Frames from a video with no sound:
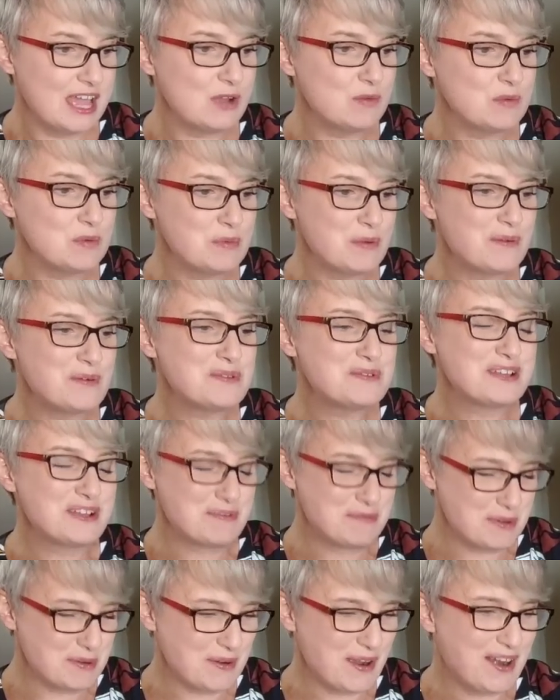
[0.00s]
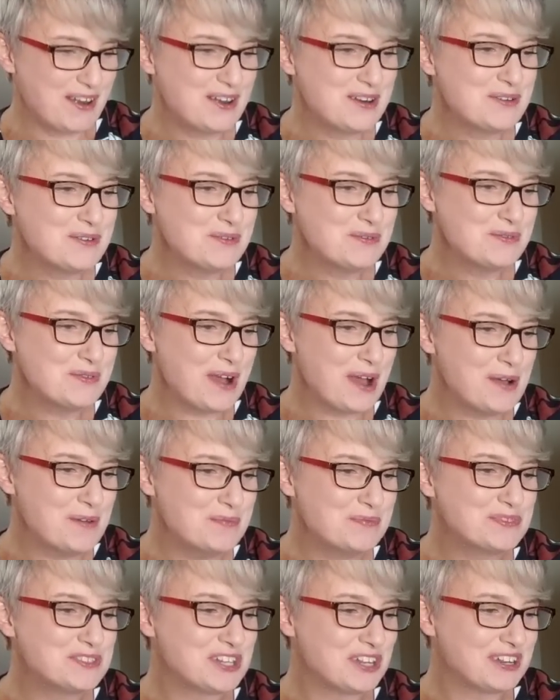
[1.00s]
you'll be wearing
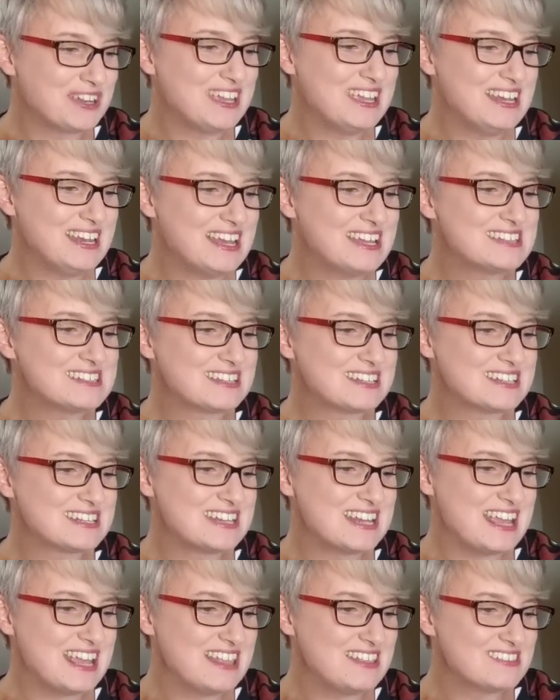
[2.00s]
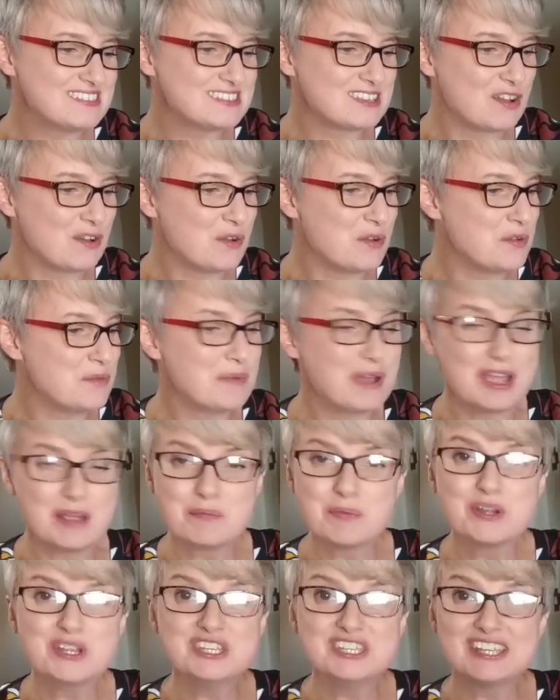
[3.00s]
chunky knits underneath, so you may
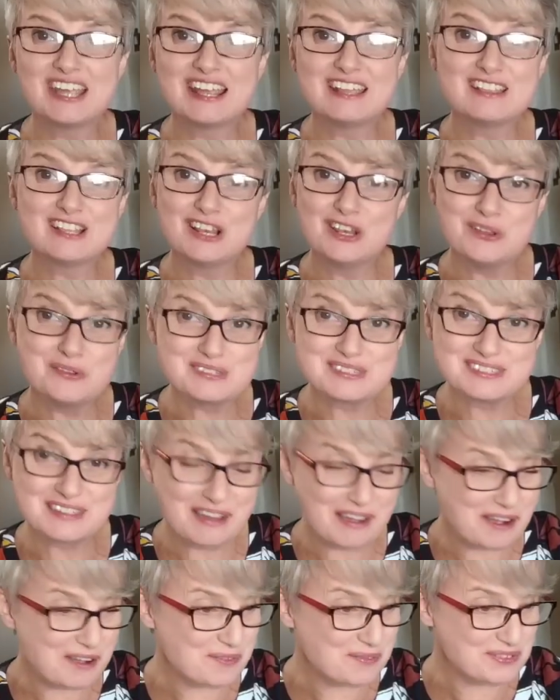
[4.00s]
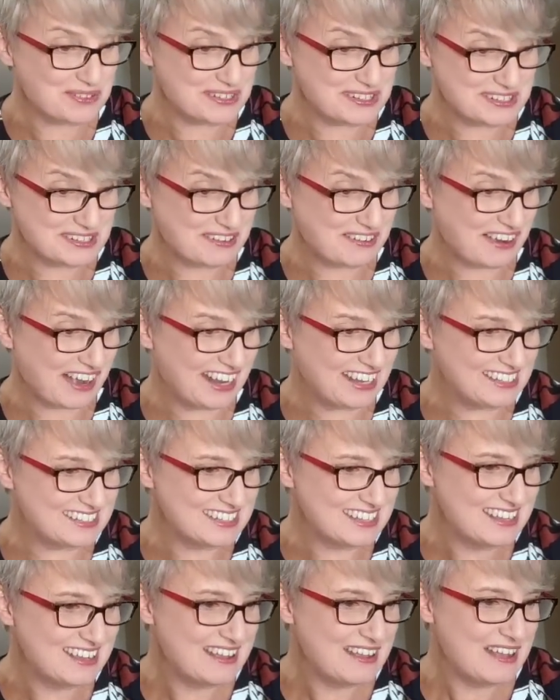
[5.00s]
appreciate the loose style, which is great.